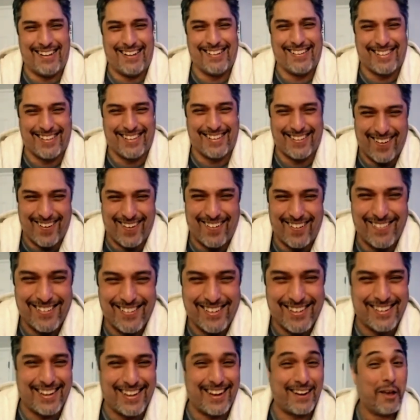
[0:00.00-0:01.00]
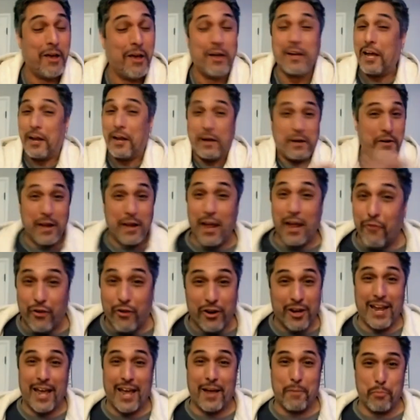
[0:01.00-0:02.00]
So I was just like, okay, never
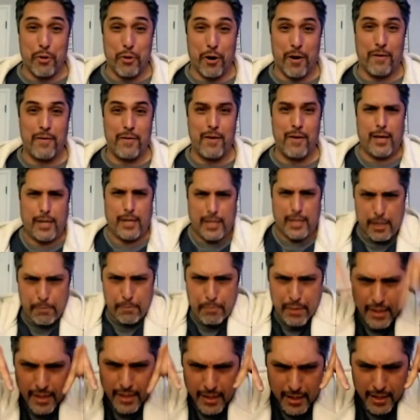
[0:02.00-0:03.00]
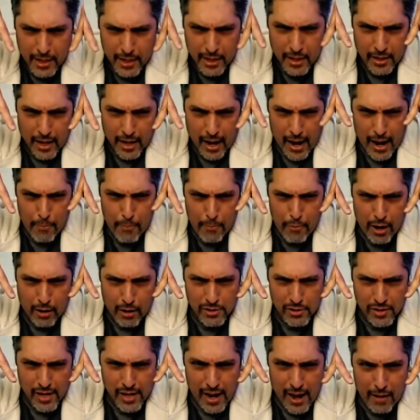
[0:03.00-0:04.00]
again, bro. Keeping either the
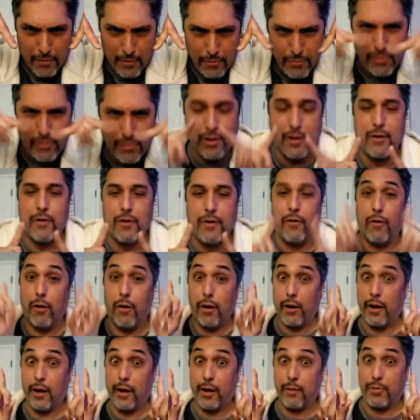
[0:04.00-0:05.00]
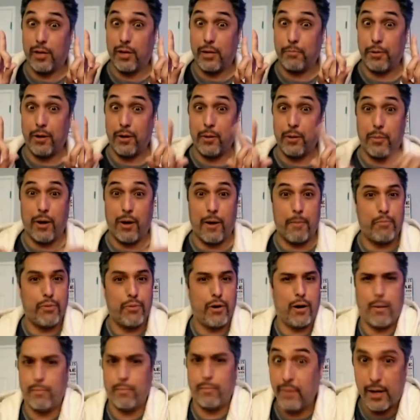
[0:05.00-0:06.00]
eyebrows down or I'm keeping them up,
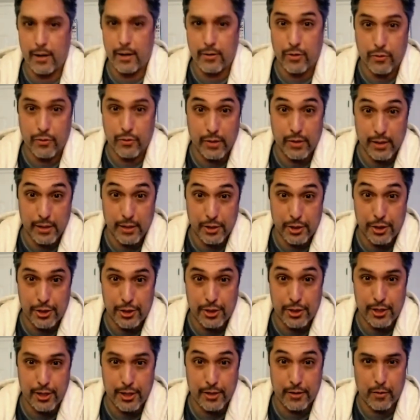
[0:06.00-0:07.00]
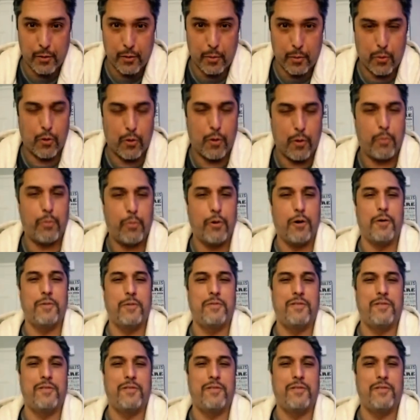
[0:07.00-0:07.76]
bro. I'm not doing this shit no more, bro.